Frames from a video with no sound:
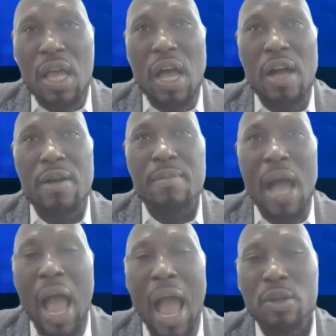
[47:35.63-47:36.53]

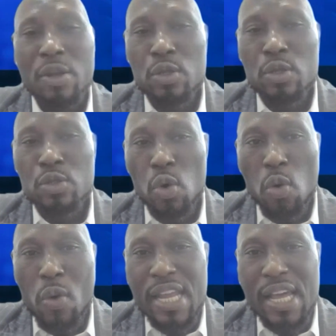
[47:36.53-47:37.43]
I don't
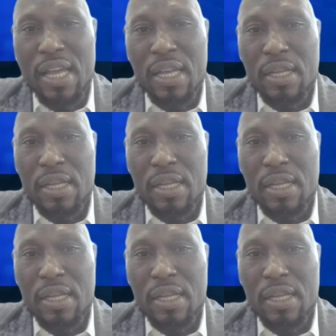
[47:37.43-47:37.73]
know whether